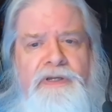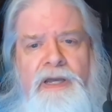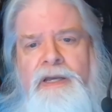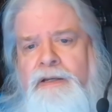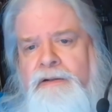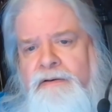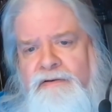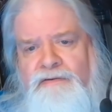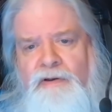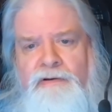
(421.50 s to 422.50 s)
gained
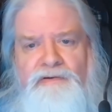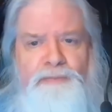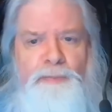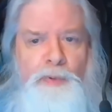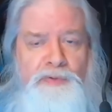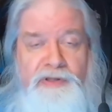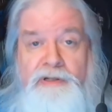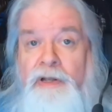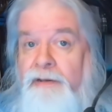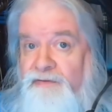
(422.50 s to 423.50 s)
as I explored the
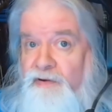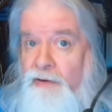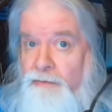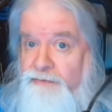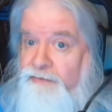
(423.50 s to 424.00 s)
life cycles